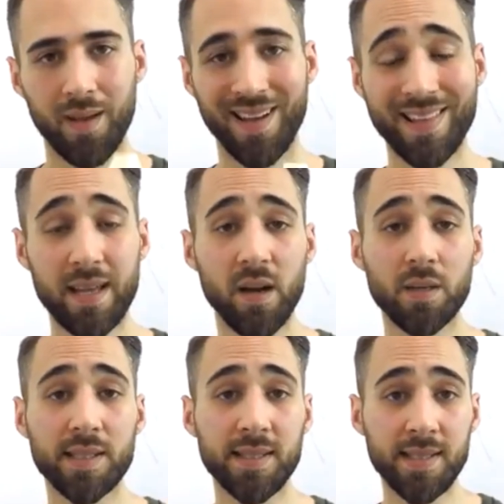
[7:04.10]
And then
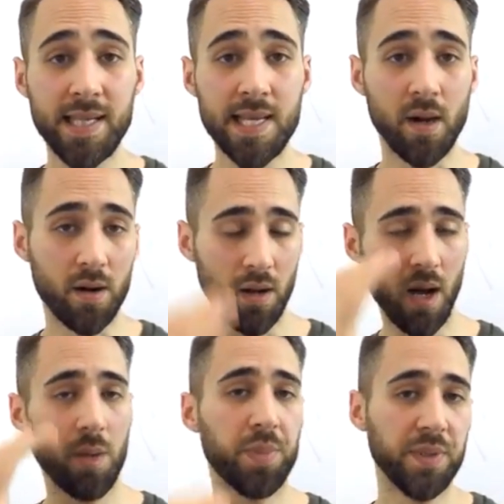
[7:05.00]
our C, our
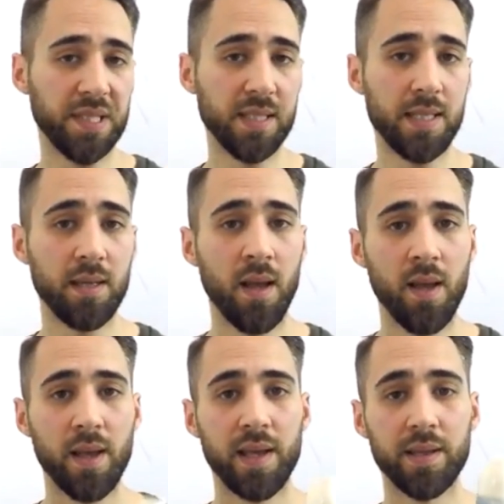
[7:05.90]
upper C,
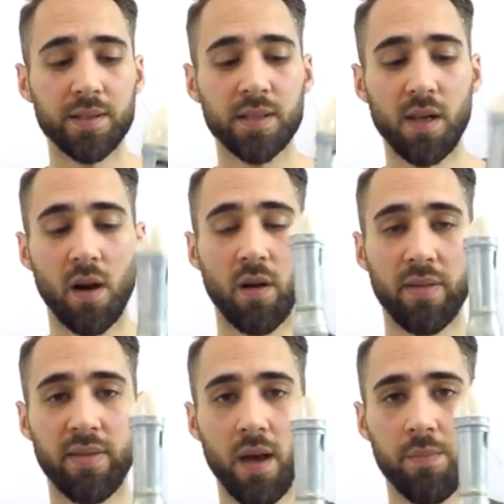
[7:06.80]
is our
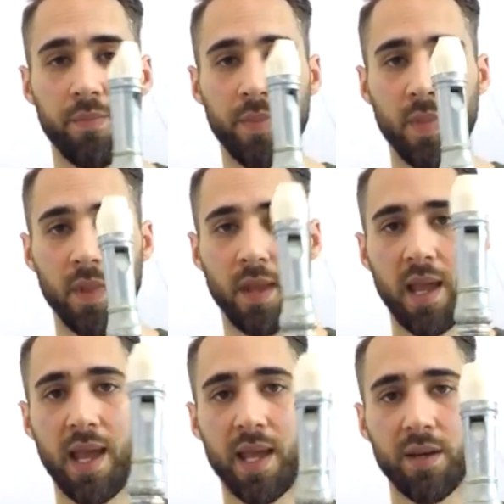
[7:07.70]
thumb
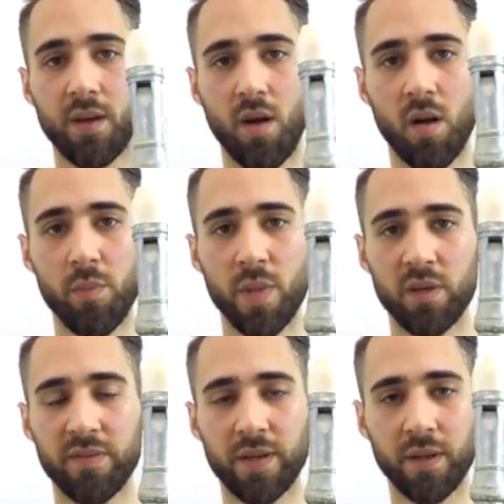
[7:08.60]
and our
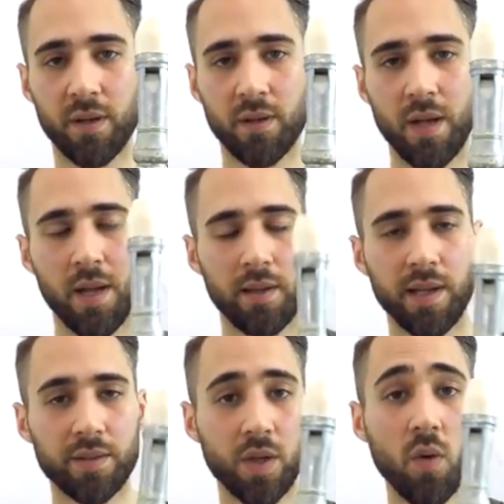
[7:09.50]
middle finger.
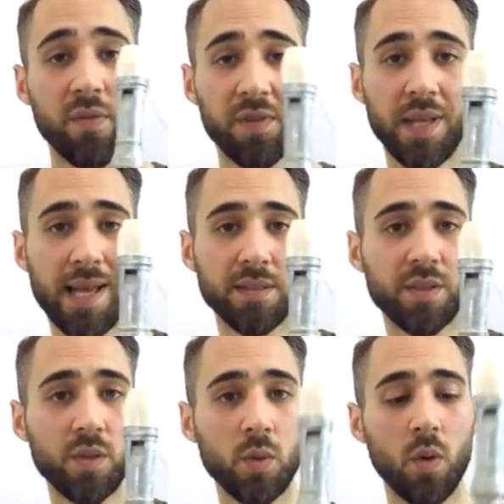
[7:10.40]
Now don't forget
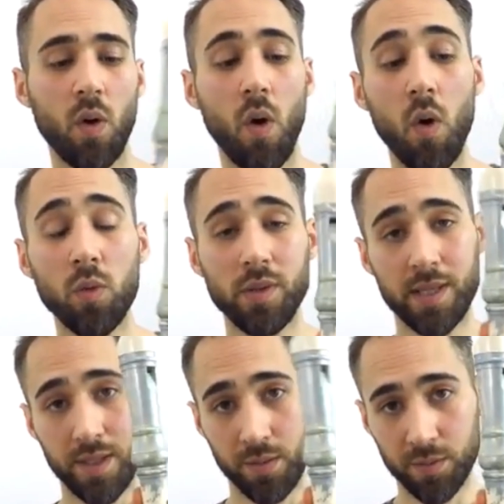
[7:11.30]
to
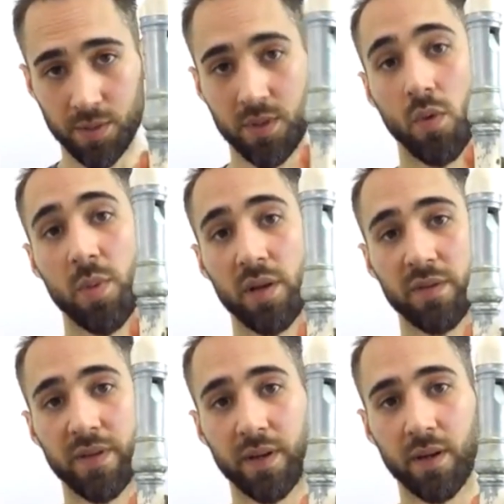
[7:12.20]
only use your middle
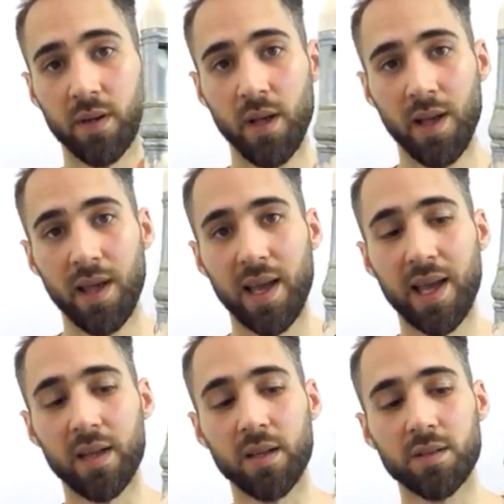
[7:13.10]
finger,
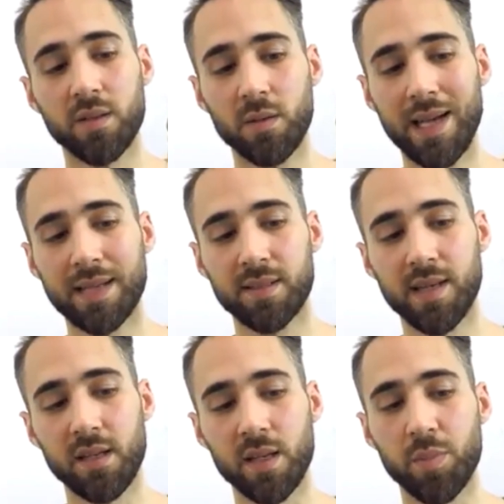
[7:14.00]
and don't
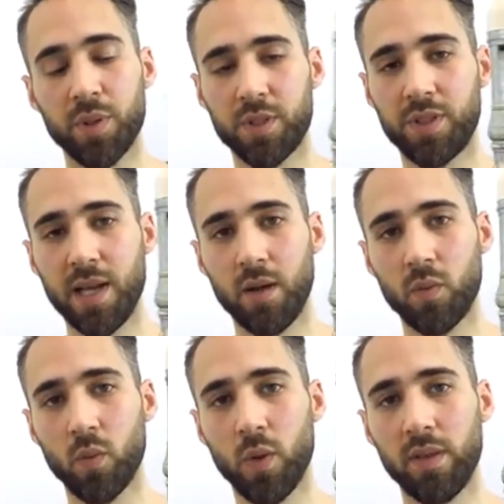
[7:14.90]
accidentally push
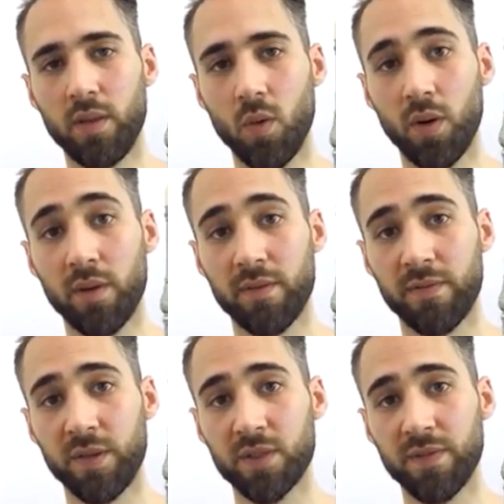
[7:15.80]
down with your
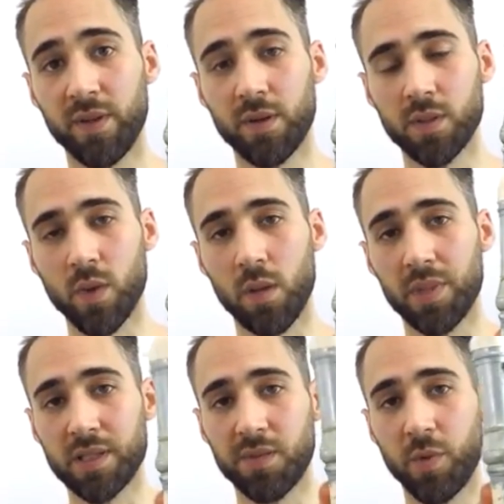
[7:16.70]
first finger as well,
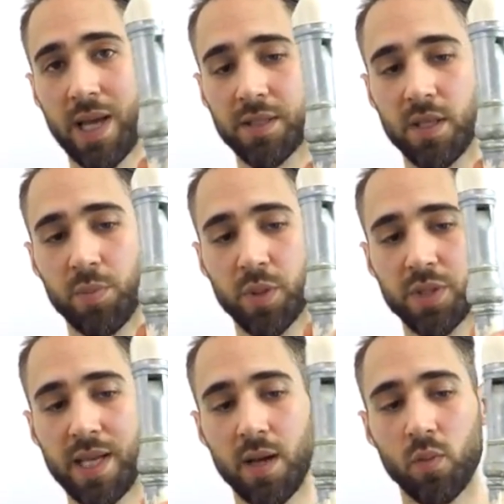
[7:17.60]
because if we actually push
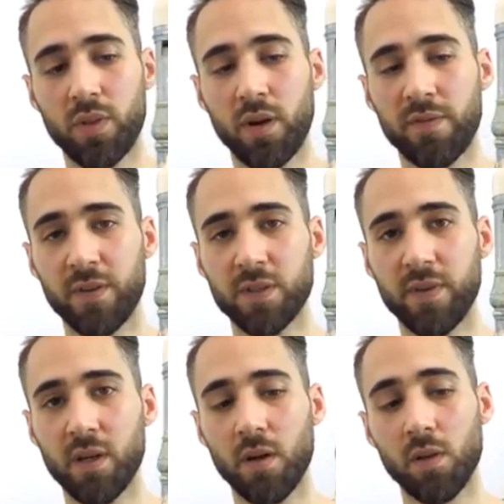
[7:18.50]
down with our first
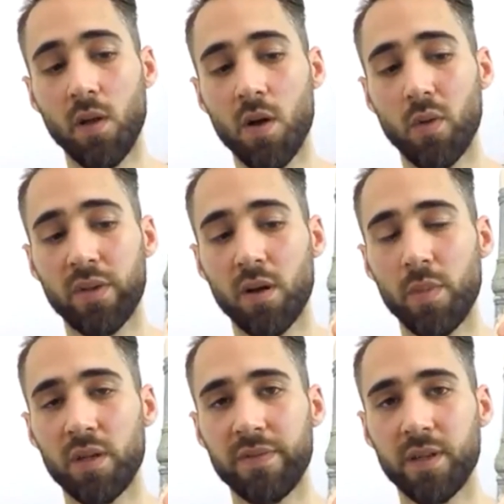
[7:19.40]
finger along with our
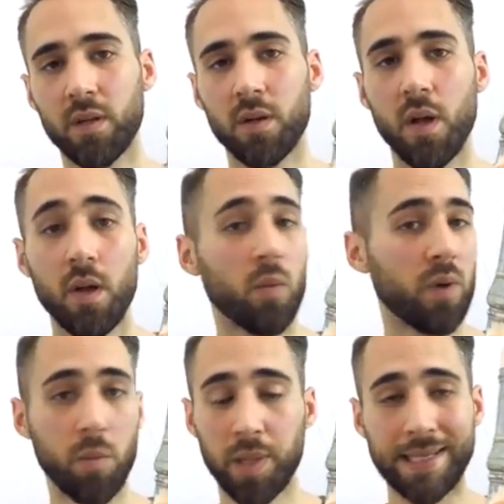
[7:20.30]
middle finger,
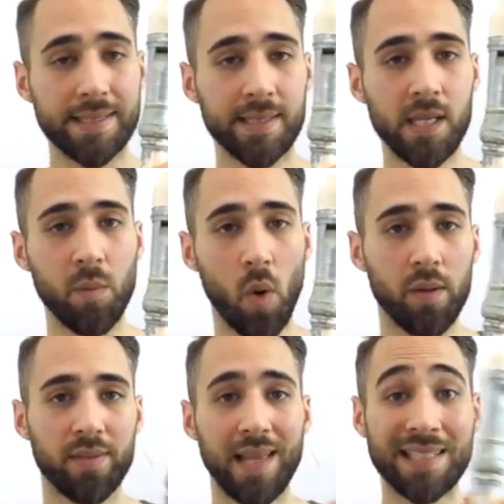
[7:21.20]
we're not playing C anymore.
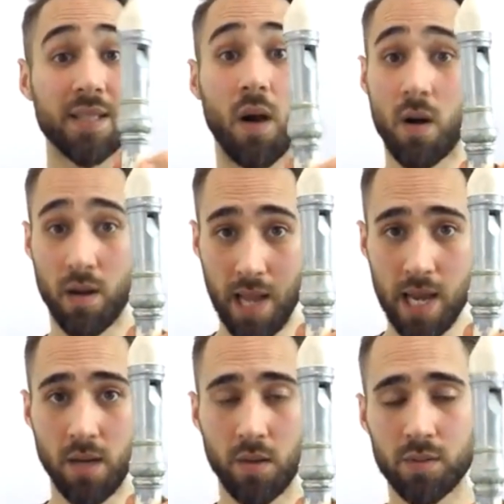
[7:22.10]
That's our
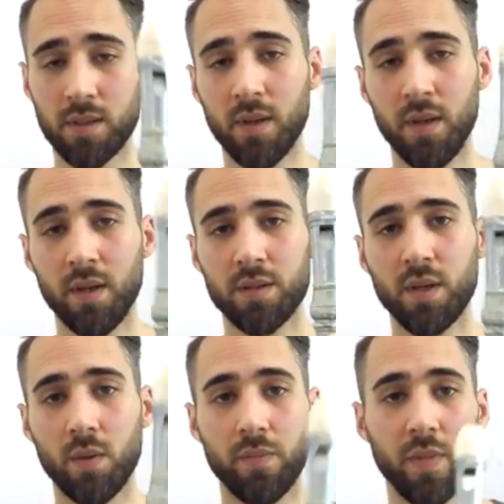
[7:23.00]
A note.
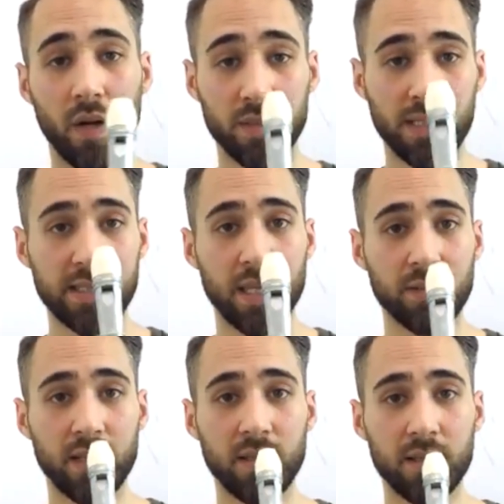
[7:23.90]
So our C
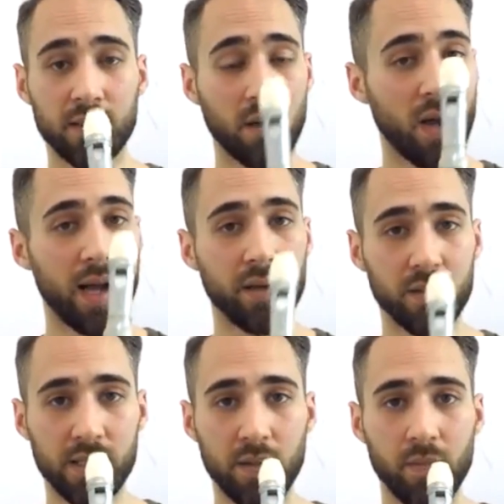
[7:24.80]
sounds like this, our higher C.